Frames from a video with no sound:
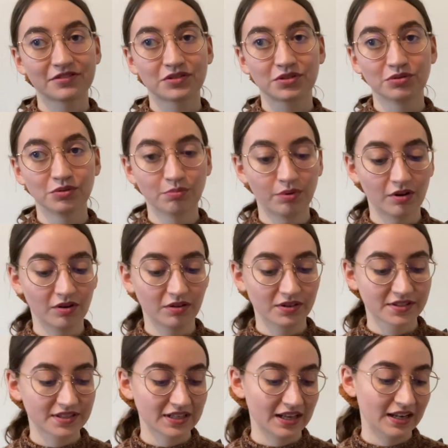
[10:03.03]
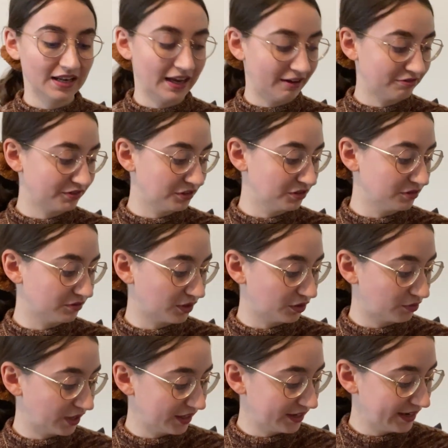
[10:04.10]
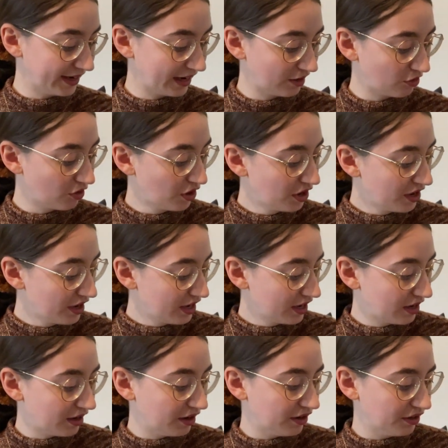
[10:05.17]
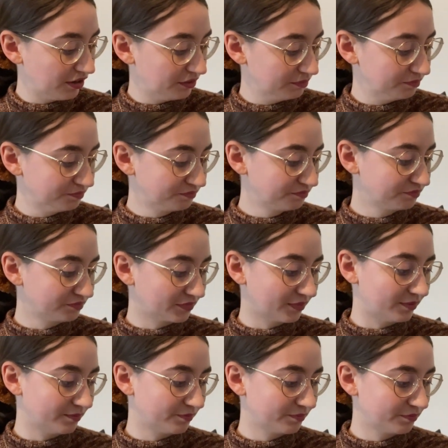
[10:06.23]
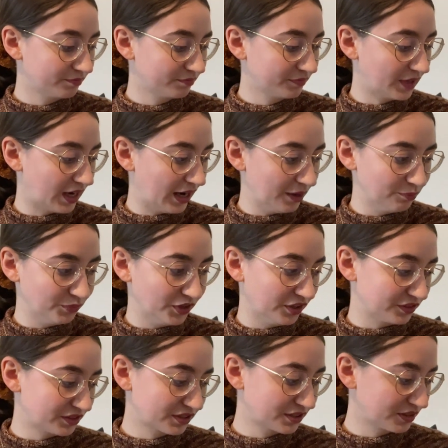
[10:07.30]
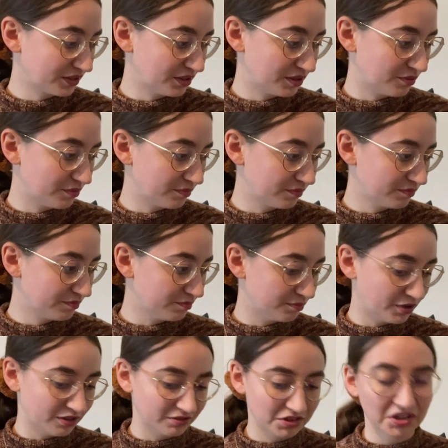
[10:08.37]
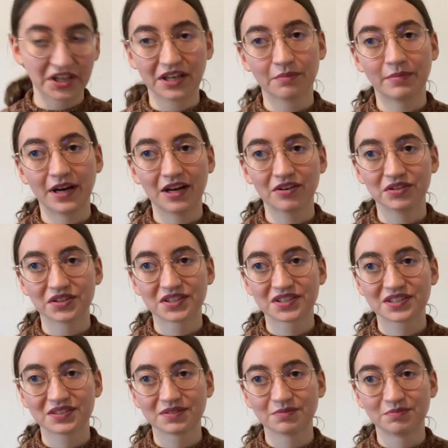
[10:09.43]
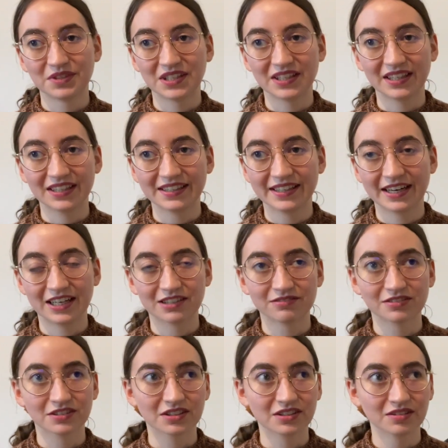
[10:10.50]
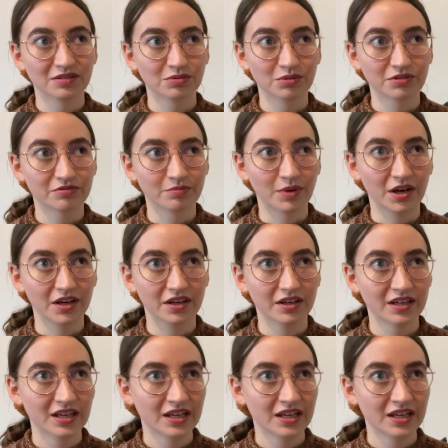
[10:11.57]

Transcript: 2 balls left over right now, I'm not bothering about being careful with my